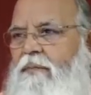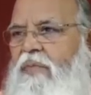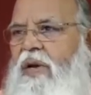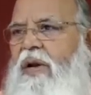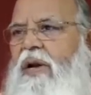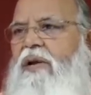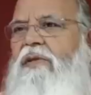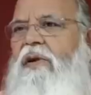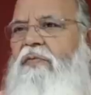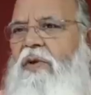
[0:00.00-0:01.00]
the net
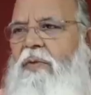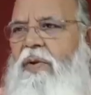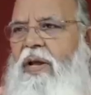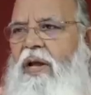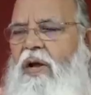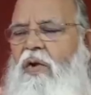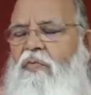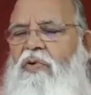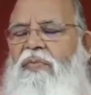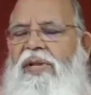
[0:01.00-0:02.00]
result will be
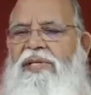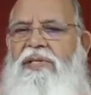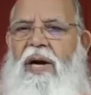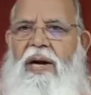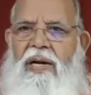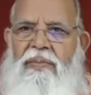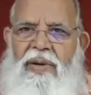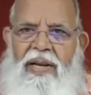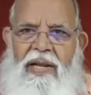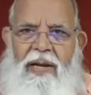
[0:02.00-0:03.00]
we will start
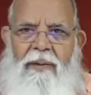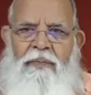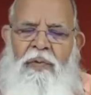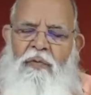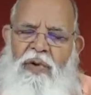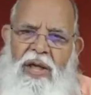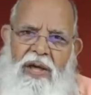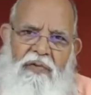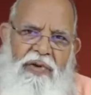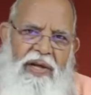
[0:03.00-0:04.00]
remaining
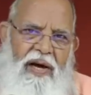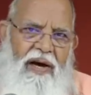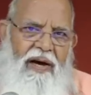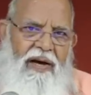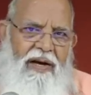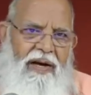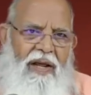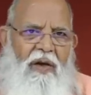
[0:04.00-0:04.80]
where we are,